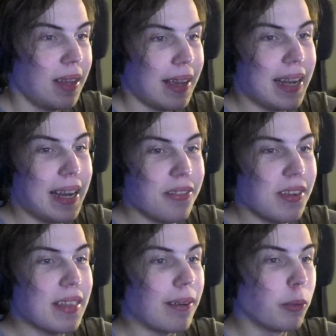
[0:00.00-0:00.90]
And I
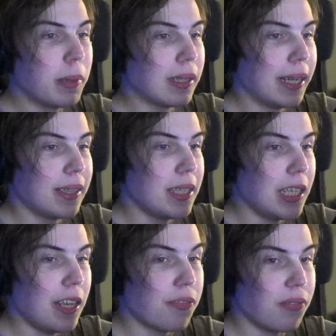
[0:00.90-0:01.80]
think that will be like the,
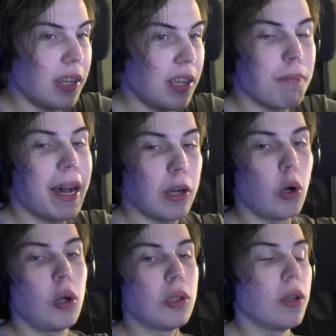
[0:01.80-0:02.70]
if my
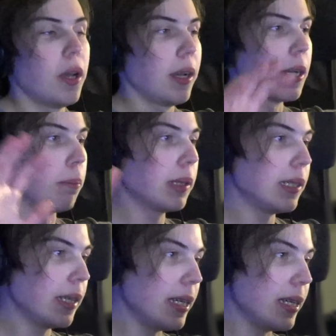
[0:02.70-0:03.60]
whole
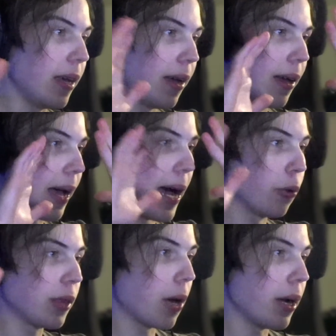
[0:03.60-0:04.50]
completely
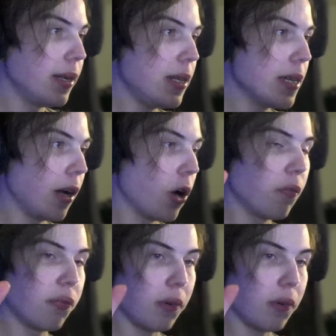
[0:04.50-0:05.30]
out there idea of